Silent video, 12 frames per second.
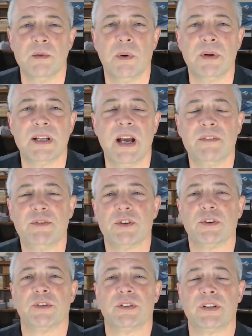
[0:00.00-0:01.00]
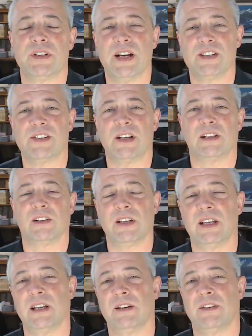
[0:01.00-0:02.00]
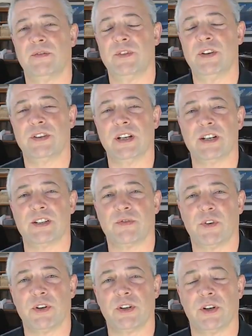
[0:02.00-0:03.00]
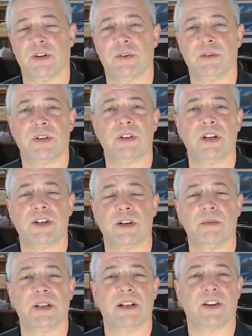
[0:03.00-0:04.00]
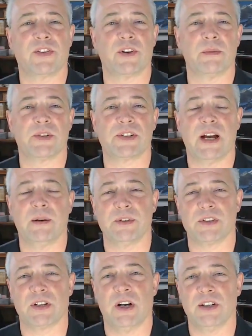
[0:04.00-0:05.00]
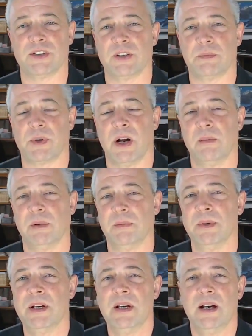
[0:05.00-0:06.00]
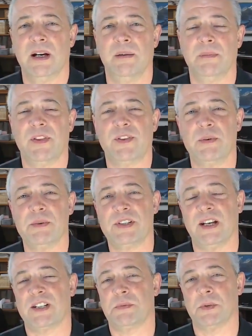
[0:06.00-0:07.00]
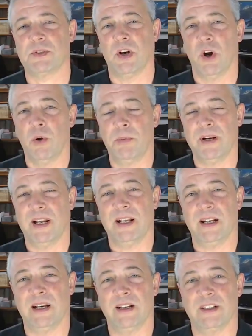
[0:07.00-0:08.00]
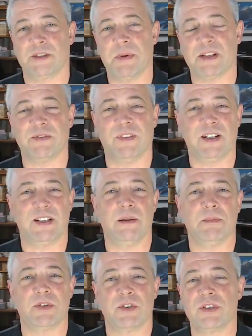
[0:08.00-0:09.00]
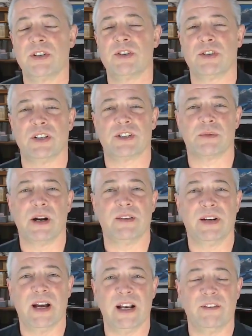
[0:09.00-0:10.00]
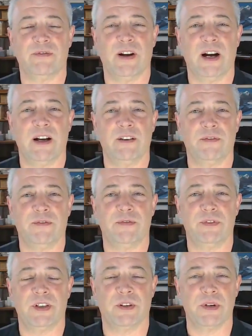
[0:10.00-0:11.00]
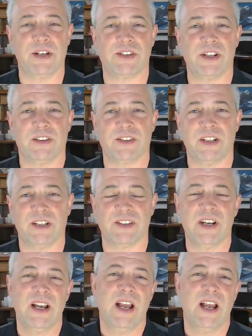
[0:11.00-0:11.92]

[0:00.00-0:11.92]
Well, after testing and looking at a few things further, determined that the thermostat was the cause of the problem. The thermostat is supposed to open at a specified temperature. Usually it's around 95 degrees Celsius.